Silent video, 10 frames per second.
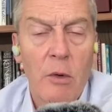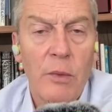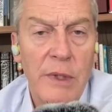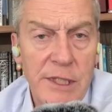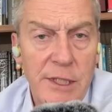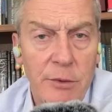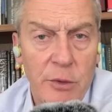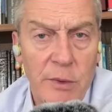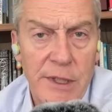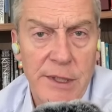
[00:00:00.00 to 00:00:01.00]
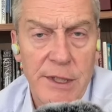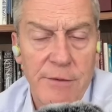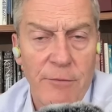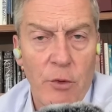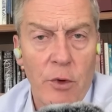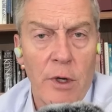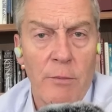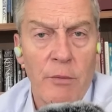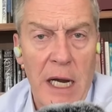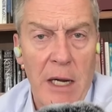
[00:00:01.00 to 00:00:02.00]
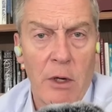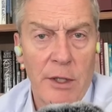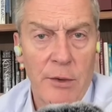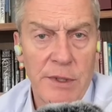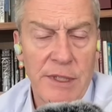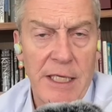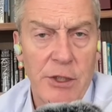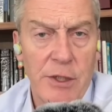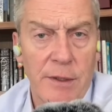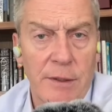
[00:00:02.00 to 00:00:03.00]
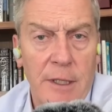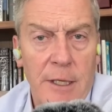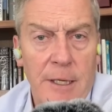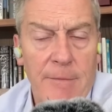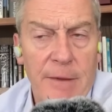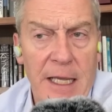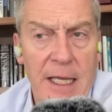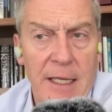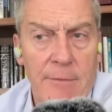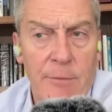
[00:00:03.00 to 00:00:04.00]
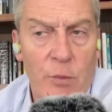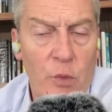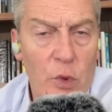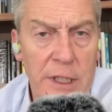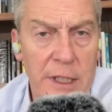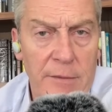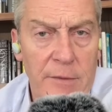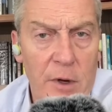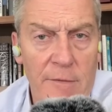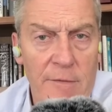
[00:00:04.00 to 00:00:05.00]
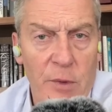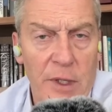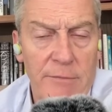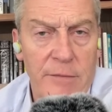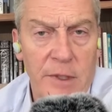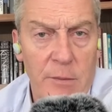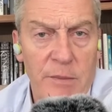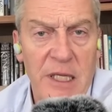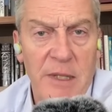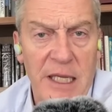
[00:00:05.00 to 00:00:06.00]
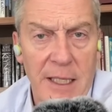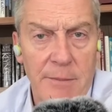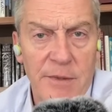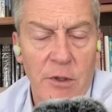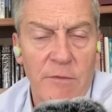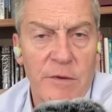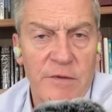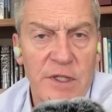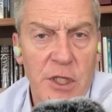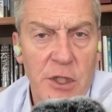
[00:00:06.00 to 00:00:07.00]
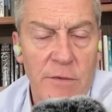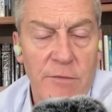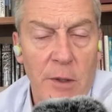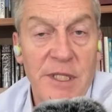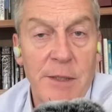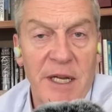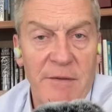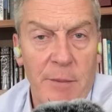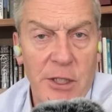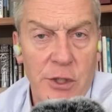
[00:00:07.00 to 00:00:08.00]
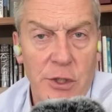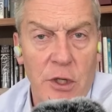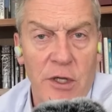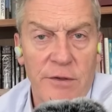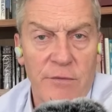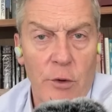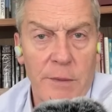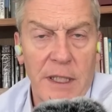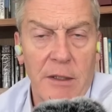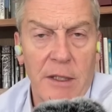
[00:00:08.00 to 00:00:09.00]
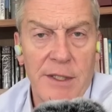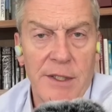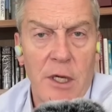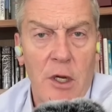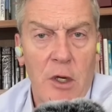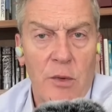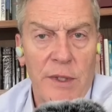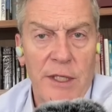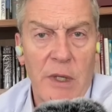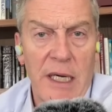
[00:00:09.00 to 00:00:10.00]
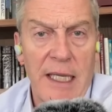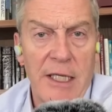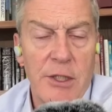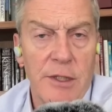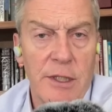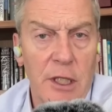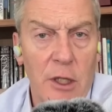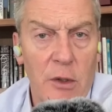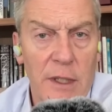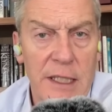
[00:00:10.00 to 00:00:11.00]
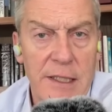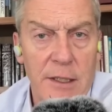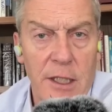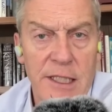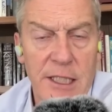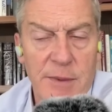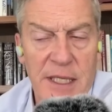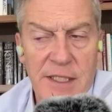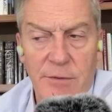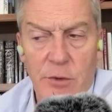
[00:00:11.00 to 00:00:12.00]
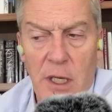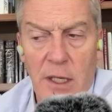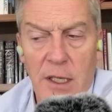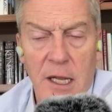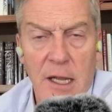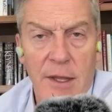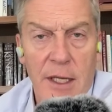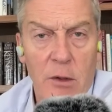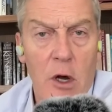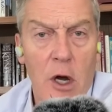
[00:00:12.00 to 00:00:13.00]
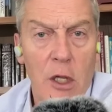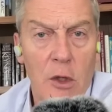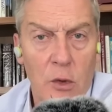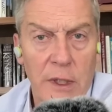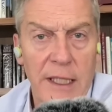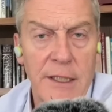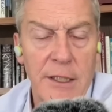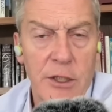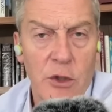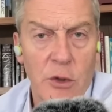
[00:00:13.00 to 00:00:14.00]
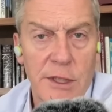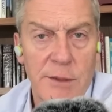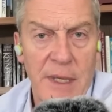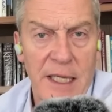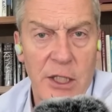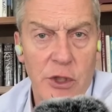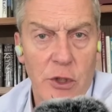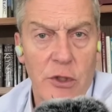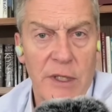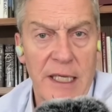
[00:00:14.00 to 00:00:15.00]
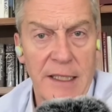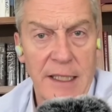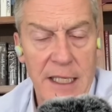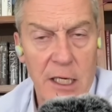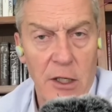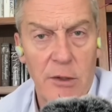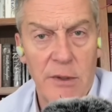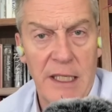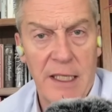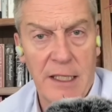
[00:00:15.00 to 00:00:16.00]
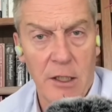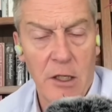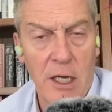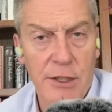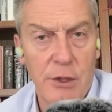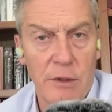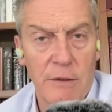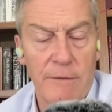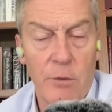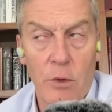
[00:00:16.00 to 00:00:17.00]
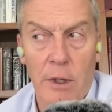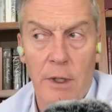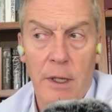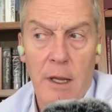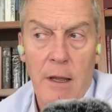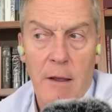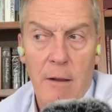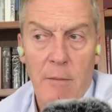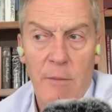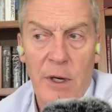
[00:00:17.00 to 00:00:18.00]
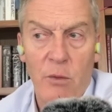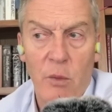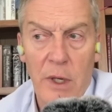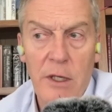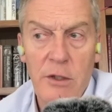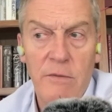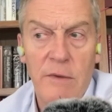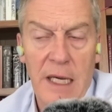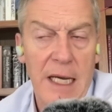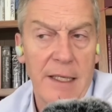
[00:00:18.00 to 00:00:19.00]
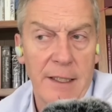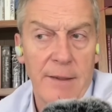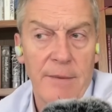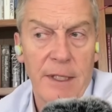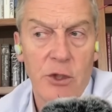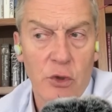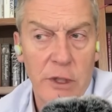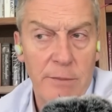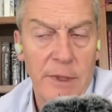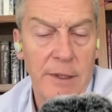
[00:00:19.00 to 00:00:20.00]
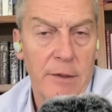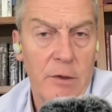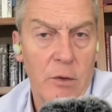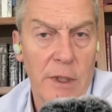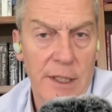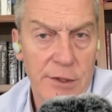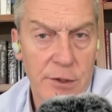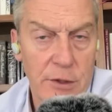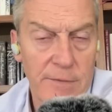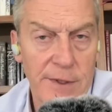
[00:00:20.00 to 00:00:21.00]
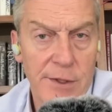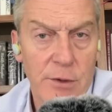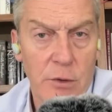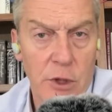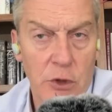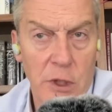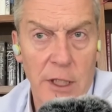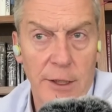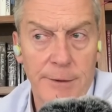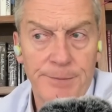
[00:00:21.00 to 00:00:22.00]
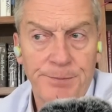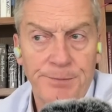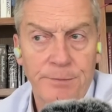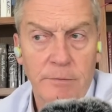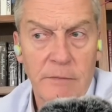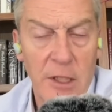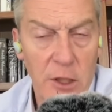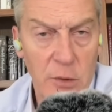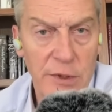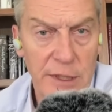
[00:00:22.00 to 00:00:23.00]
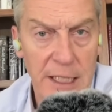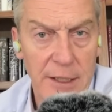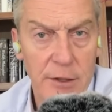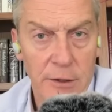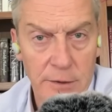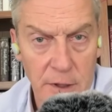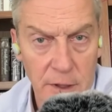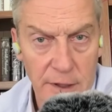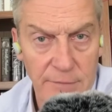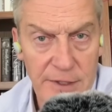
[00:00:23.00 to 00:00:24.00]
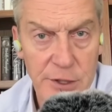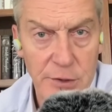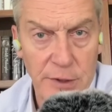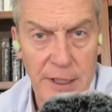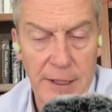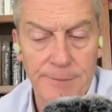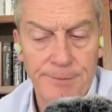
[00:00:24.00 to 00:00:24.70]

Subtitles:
reasonable reasons for prior authorization and working off of what, PBM or physician pharmacy benefit managers calls formularies, where they try to get you to the less expensive drug, that are all oriented towards making sure you're getting the care you need at a cost you can afford. But where you've got a treatment, a service, or a drug that you and the doctor are convinced you need,